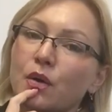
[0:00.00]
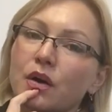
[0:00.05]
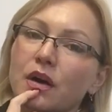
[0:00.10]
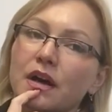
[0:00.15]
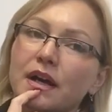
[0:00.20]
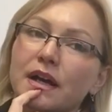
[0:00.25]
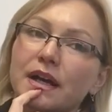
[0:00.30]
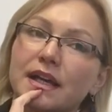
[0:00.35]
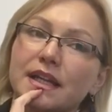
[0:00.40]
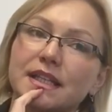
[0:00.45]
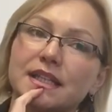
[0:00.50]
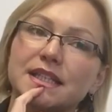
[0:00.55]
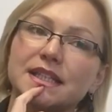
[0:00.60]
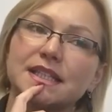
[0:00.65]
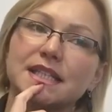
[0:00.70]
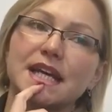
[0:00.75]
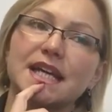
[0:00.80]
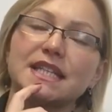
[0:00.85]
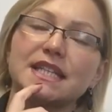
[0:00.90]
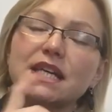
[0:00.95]

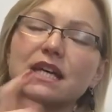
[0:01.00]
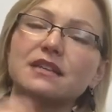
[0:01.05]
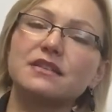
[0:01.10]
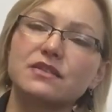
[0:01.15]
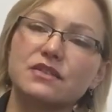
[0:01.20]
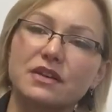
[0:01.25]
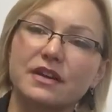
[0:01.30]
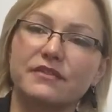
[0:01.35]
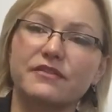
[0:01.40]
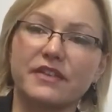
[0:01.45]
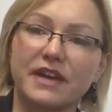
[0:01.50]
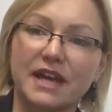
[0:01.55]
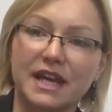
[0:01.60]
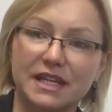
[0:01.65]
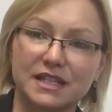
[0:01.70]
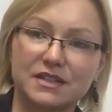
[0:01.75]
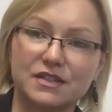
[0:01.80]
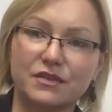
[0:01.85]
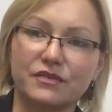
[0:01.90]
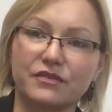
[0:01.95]
another
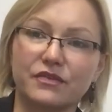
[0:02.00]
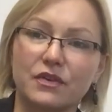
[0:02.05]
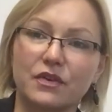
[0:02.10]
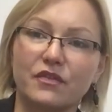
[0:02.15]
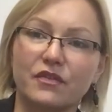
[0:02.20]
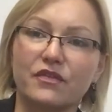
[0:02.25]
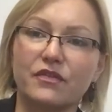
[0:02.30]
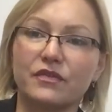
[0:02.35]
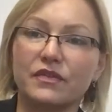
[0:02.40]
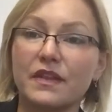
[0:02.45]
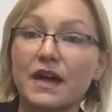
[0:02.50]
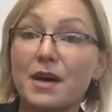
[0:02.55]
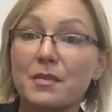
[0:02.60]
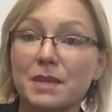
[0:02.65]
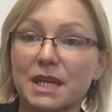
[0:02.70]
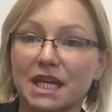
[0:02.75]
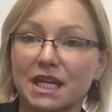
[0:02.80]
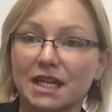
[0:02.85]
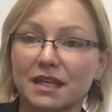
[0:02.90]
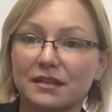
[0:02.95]
effect of
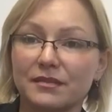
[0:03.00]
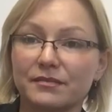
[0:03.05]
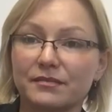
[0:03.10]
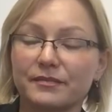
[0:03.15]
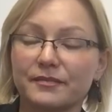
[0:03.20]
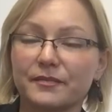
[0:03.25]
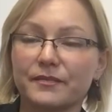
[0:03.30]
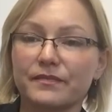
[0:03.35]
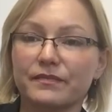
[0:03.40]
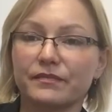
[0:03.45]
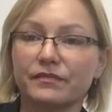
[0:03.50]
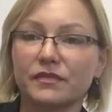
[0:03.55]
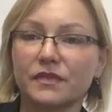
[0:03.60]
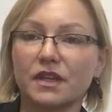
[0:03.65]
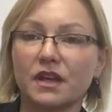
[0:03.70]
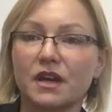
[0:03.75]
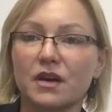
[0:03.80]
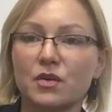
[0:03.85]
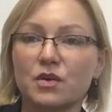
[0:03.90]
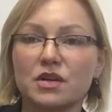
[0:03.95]
numbing
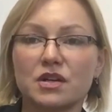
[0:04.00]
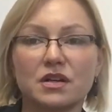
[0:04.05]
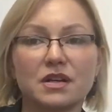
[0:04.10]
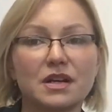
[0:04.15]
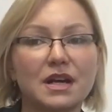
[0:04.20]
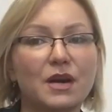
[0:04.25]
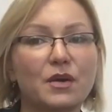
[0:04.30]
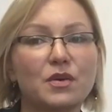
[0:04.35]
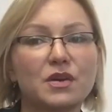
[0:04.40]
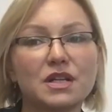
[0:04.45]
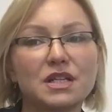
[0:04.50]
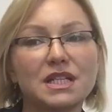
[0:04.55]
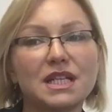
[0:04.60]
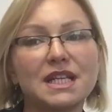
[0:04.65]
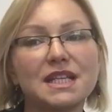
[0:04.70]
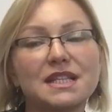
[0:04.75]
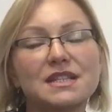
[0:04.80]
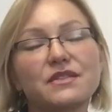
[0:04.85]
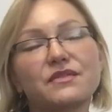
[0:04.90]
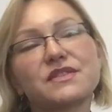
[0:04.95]
our
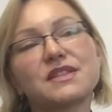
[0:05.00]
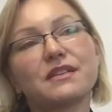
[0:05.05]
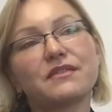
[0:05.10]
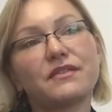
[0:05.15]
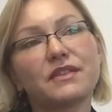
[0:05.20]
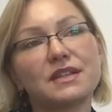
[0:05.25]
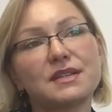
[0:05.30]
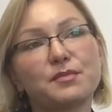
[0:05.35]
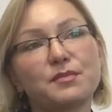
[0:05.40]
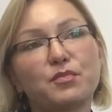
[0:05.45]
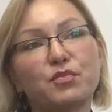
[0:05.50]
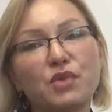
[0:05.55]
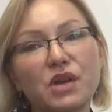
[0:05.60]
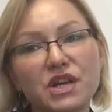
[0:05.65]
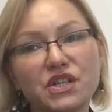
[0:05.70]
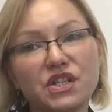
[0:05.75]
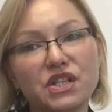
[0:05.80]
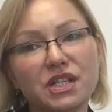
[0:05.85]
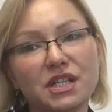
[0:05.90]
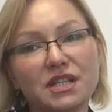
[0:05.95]
needs of
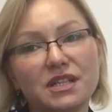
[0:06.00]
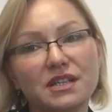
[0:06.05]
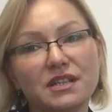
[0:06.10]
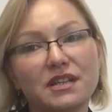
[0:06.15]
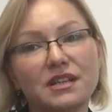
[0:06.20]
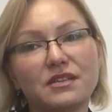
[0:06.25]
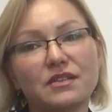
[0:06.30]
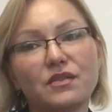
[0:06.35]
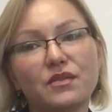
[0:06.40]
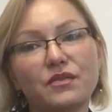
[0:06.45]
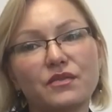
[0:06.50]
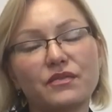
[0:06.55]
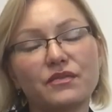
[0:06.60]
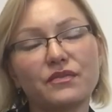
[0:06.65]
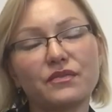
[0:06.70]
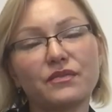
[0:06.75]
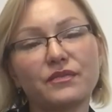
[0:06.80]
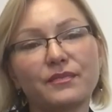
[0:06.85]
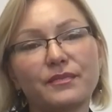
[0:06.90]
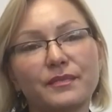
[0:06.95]
self-expression and
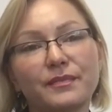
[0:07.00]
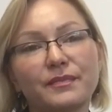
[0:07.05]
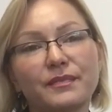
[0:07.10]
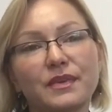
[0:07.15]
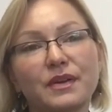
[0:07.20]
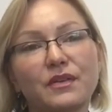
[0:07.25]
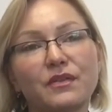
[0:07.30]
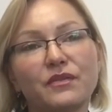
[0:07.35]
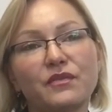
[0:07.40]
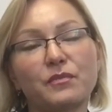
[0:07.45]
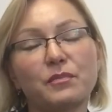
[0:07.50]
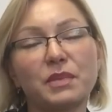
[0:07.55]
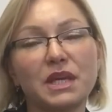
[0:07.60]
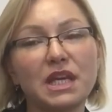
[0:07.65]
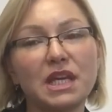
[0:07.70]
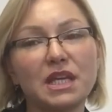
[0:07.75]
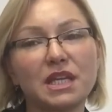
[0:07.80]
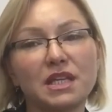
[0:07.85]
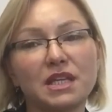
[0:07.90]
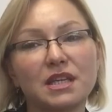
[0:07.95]
of
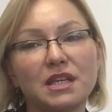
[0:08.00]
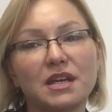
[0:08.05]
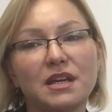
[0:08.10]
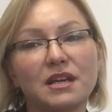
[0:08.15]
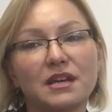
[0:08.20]
being